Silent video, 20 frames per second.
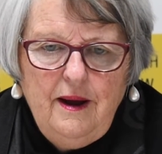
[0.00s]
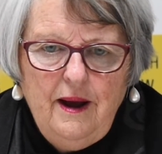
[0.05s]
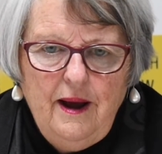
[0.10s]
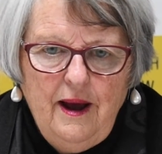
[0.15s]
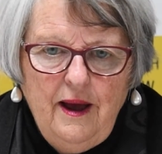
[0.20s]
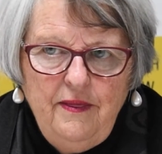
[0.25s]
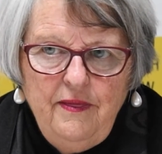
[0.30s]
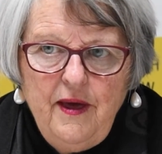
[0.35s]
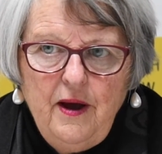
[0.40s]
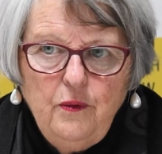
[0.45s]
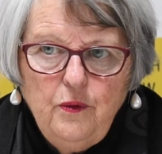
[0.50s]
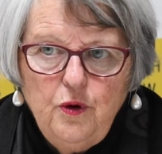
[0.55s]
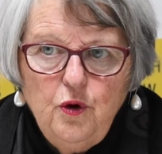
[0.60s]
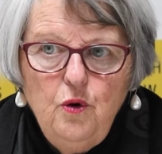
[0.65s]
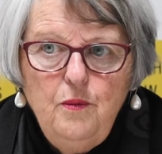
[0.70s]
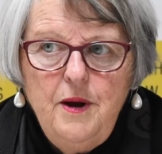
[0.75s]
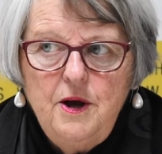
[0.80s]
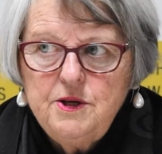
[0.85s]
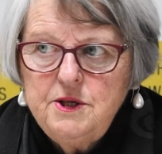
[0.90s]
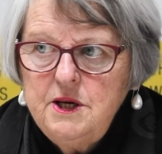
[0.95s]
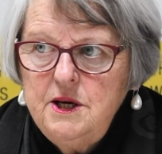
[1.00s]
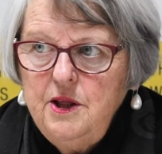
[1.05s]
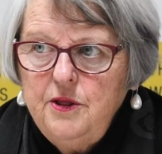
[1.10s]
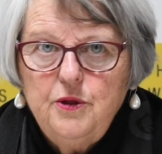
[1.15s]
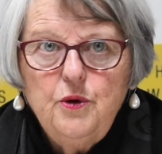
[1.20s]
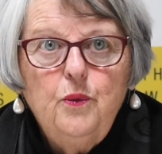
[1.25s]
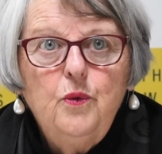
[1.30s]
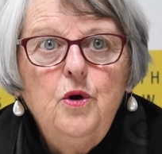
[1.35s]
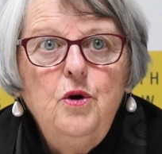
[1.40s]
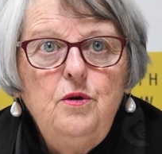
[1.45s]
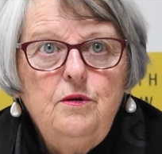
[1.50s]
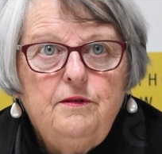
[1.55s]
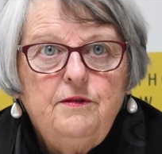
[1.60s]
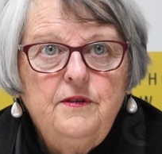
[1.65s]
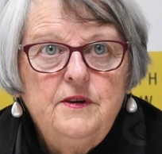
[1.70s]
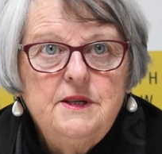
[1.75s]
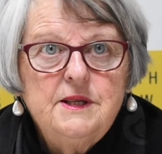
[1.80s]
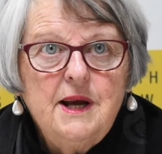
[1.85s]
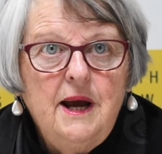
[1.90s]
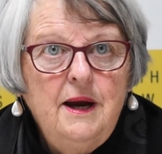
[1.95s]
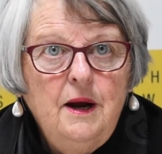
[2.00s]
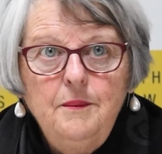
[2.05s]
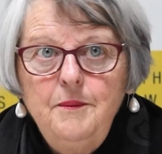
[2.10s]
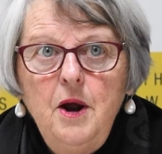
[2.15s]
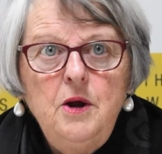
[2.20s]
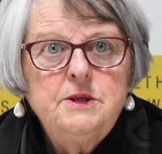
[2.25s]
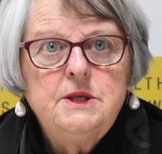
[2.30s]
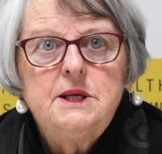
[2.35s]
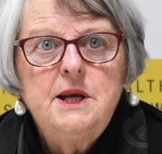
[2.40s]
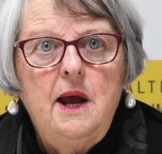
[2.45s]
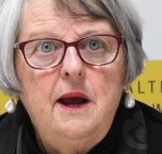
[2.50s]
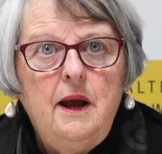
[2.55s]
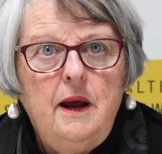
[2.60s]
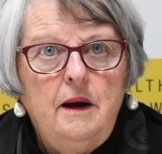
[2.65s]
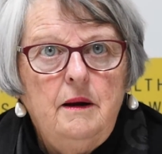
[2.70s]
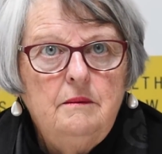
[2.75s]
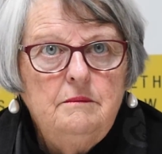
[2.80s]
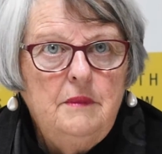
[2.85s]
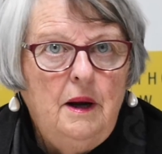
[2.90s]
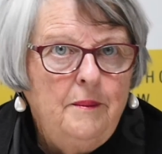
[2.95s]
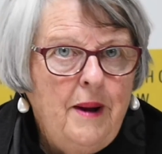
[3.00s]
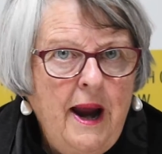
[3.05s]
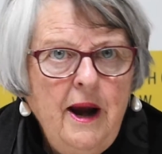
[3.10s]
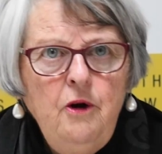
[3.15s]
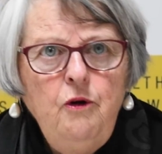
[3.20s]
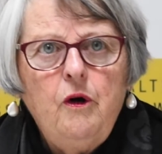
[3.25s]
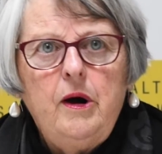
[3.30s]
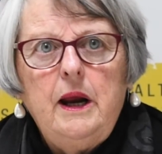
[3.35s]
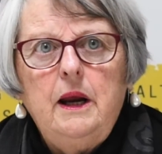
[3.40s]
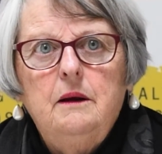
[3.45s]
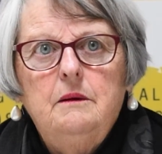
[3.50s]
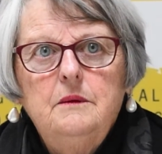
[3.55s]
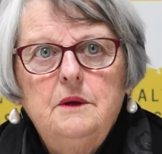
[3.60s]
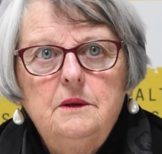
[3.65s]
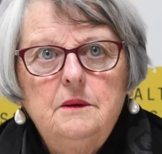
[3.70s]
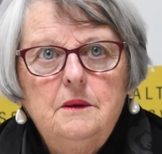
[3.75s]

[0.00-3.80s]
And they would almost hit the roof and say, I'm not sad, I'm angry.